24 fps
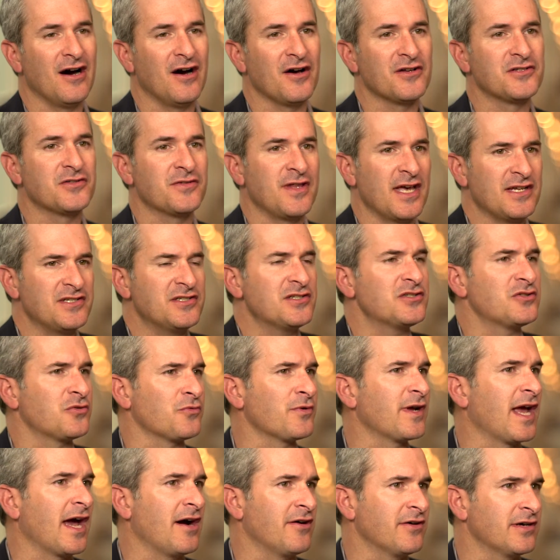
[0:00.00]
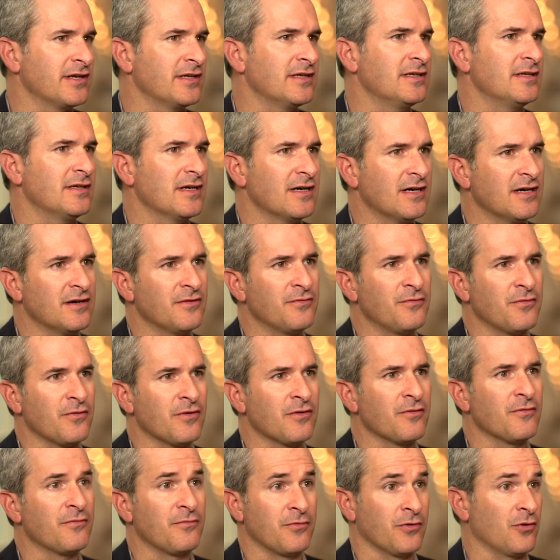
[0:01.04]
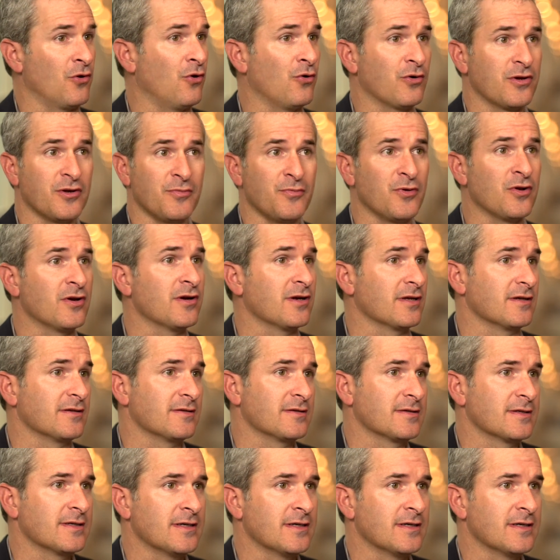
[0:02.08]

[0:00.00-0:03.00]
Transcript: So that's just a reality for the whole community.